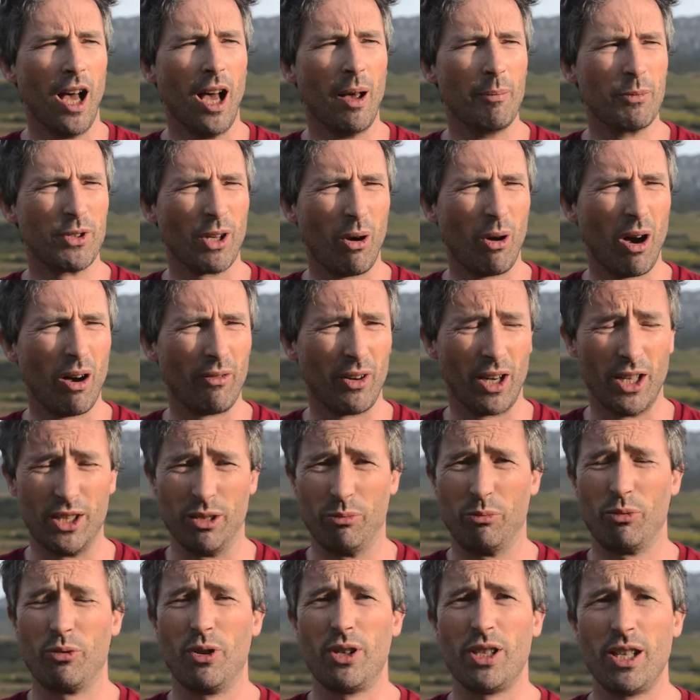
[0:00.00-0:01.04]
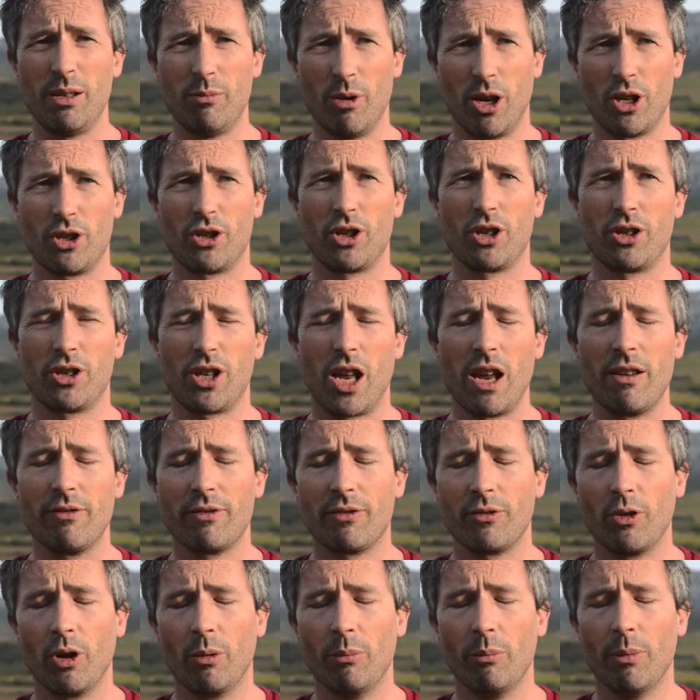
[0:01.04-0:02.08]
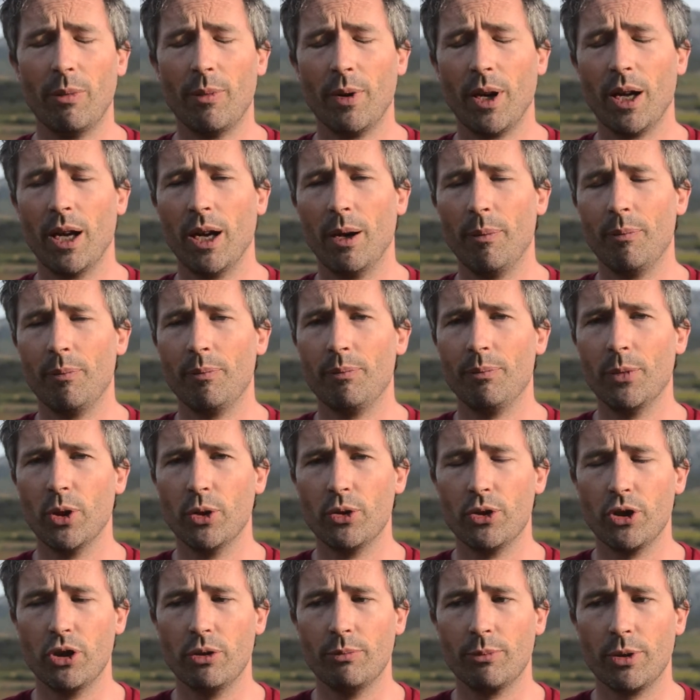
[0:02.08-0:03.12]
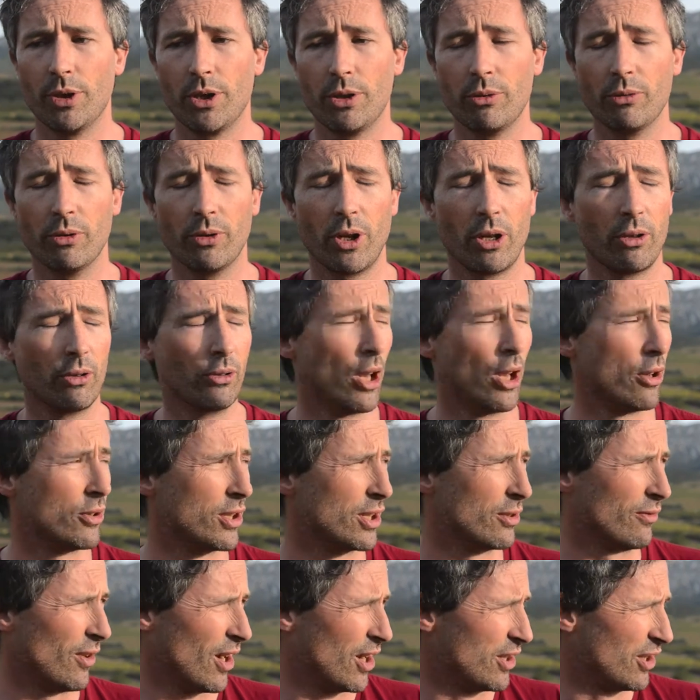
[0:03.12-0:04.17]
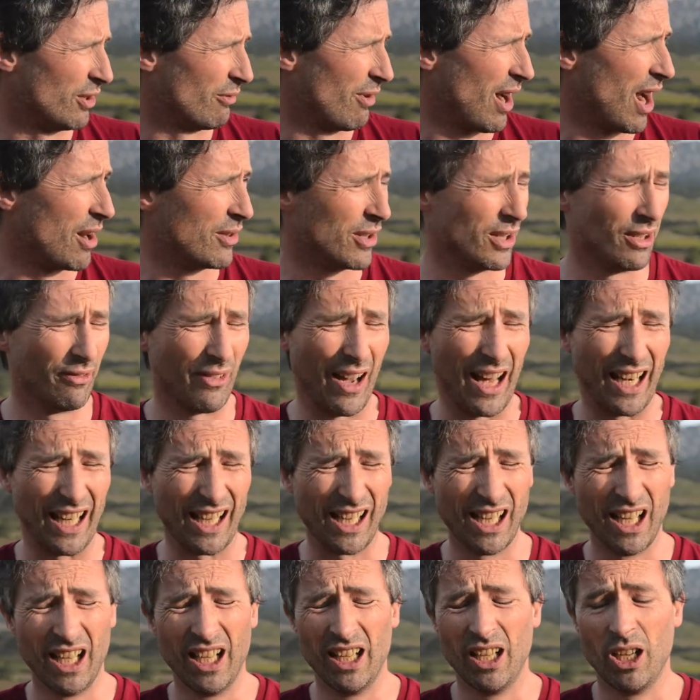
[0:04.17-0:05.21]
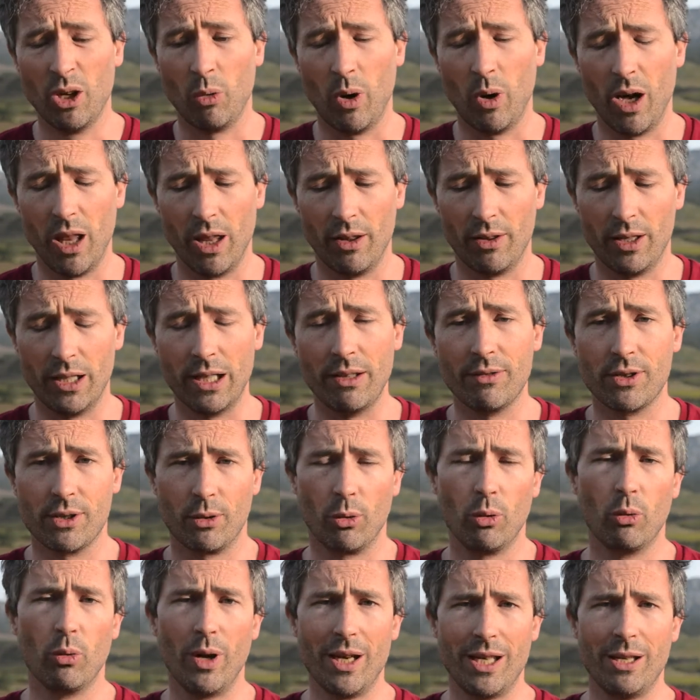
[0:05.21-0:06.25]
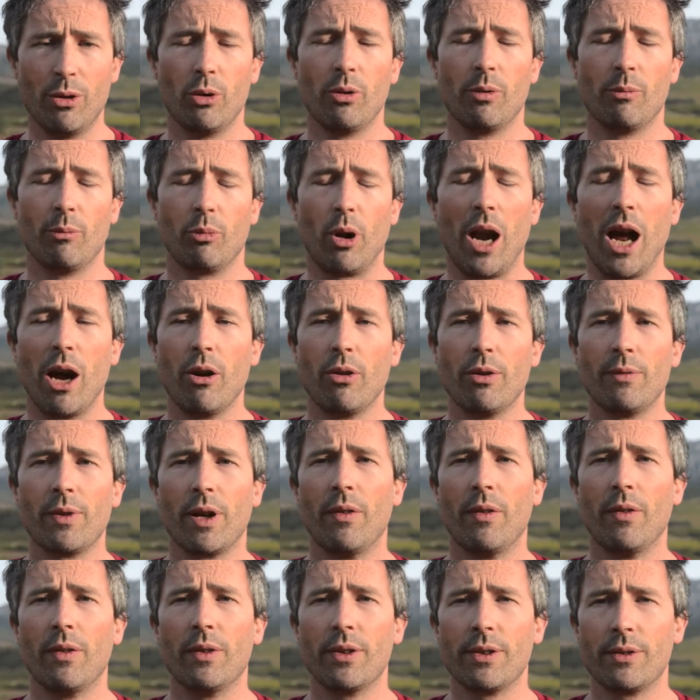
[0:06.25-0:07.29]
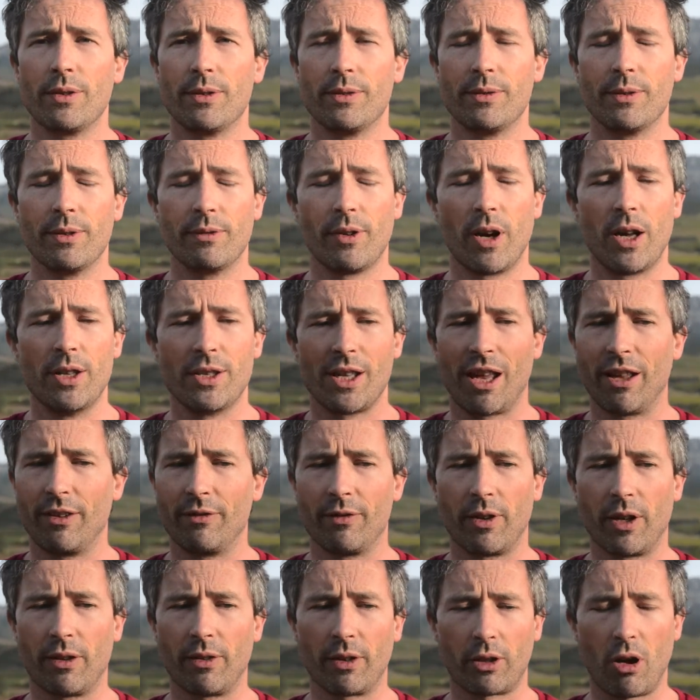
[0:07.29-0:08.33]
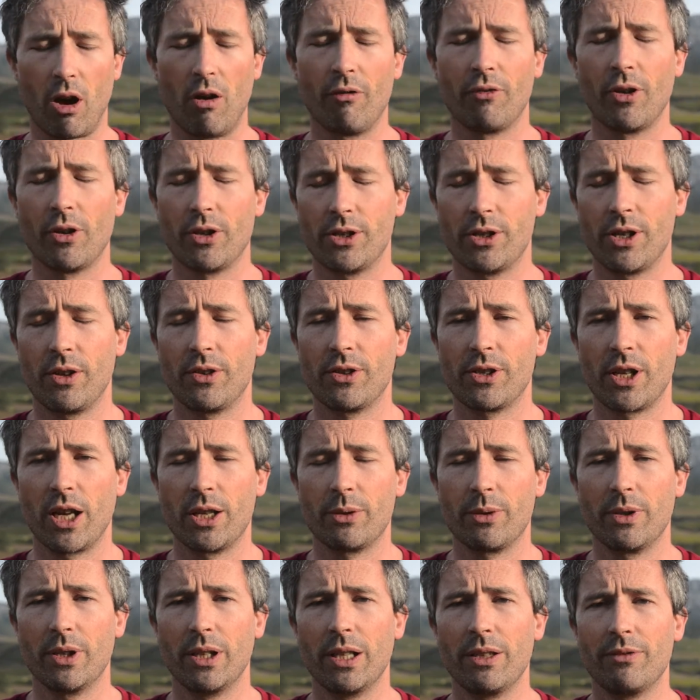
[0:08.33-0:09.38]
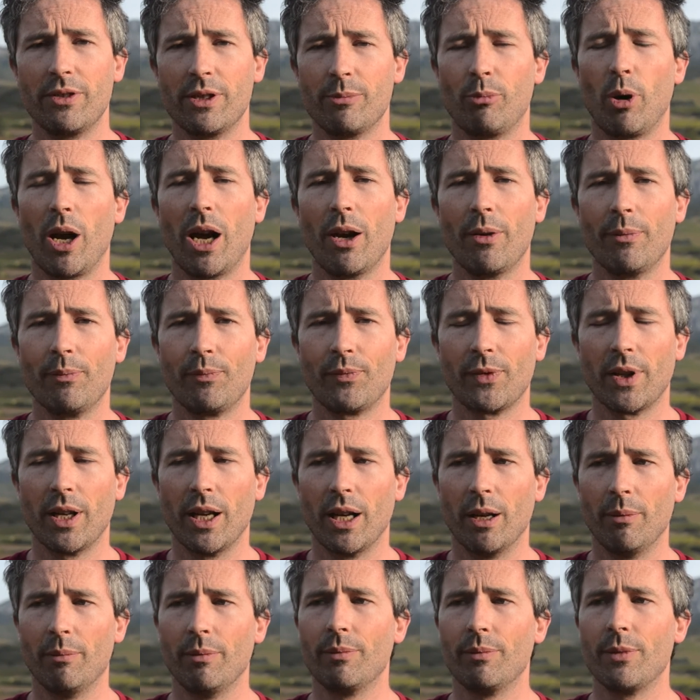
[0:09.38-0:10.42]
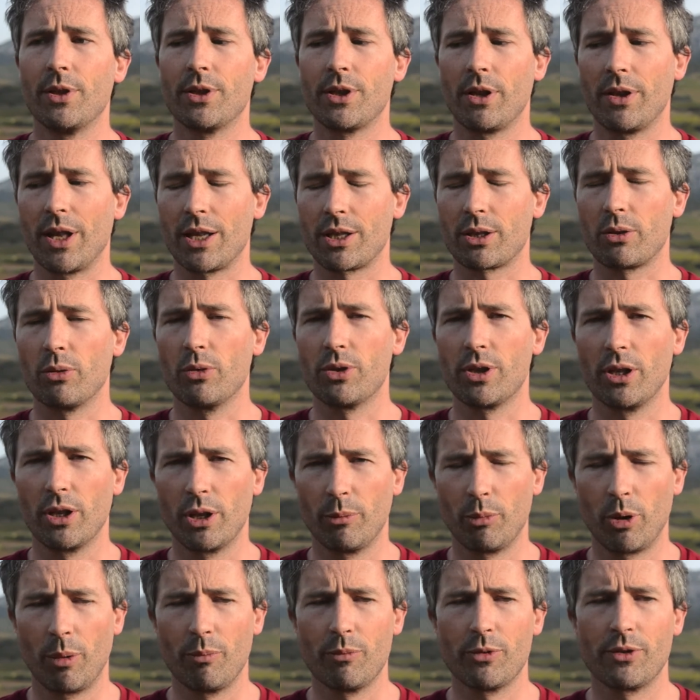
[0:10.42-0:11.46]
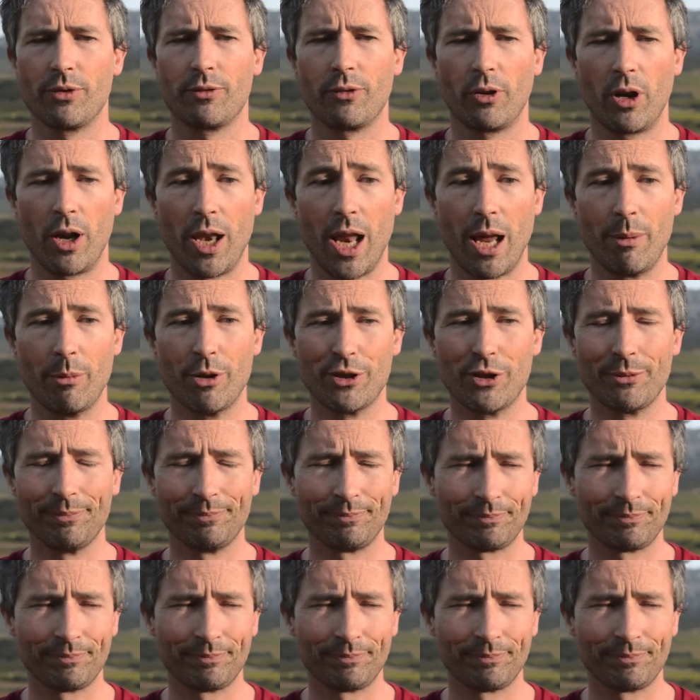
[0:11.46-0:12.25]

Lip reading: So our vines are pretty much saved from mildew, but you'll notice vines around in the valley where the leaves are already brown and the vines can't photosynthesize when the leaf is brown, and so that's caused a lot of problems for our neighbours.